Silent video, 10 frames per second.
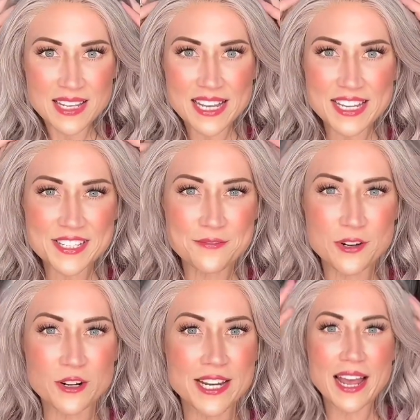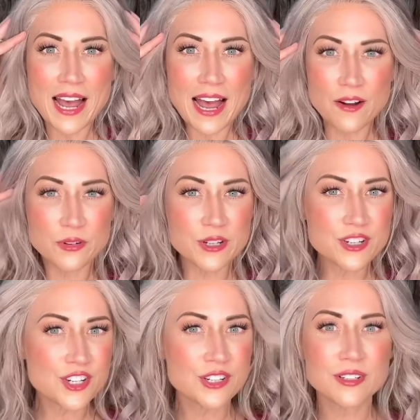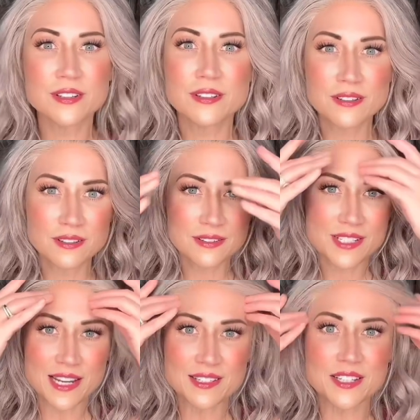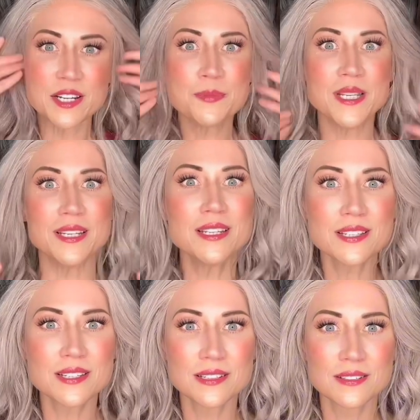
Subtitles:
It's a very average density piece,